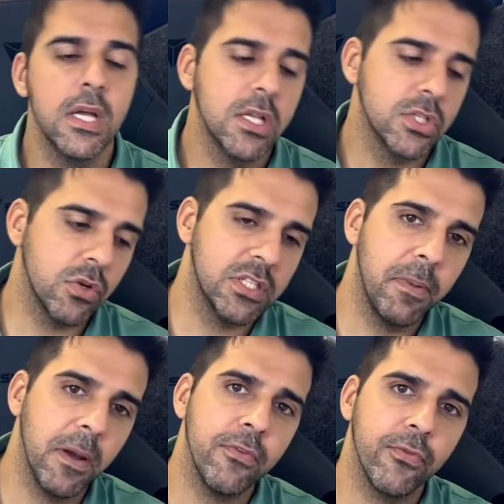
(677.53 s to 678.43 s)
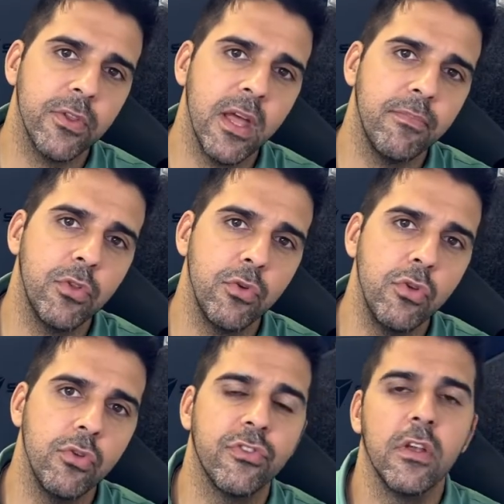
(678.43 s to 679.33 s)
So it's better for them to
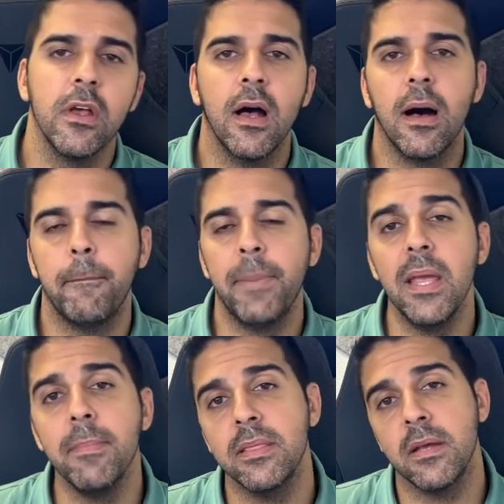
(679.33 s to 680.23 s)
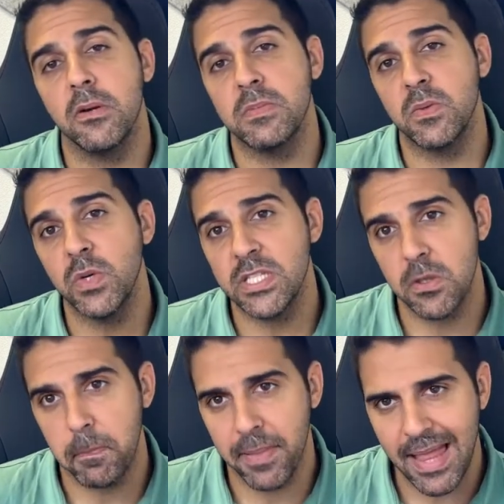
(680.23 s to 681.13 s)
use payment terms with
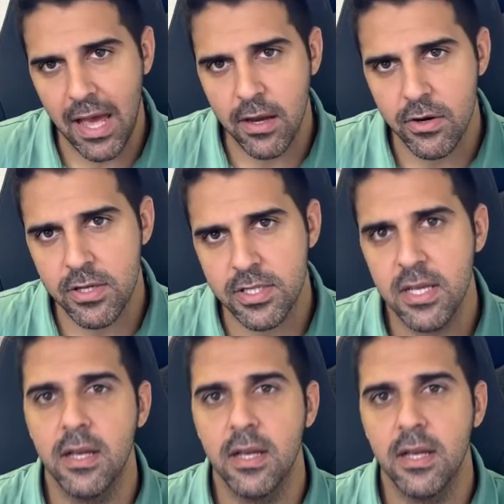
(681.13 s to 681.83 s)
suppliers